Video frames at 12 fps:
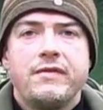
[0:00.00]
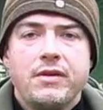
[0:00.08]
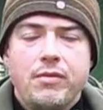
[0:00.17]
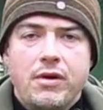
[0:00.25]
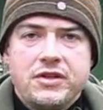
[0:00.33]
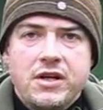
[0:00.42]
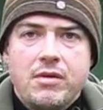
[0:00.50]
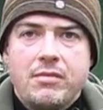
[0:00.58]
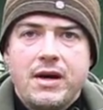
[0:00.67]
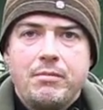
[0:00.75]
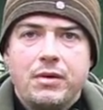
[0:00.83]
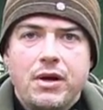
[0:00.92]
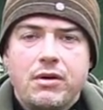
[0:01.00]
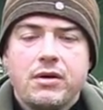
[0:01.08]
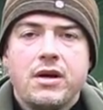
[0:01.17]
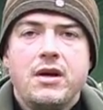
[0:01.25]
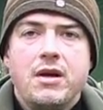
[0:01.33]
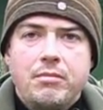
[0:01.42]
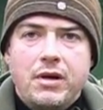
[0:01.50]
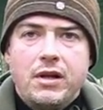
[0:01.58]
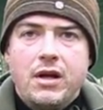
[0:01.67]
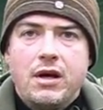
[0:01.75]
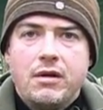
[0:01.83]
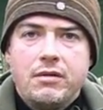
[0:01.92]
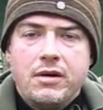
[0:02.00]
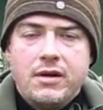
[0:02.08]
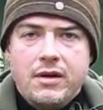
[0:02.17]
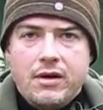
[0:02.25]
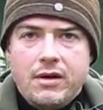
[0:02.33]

If you're watching on my blog, below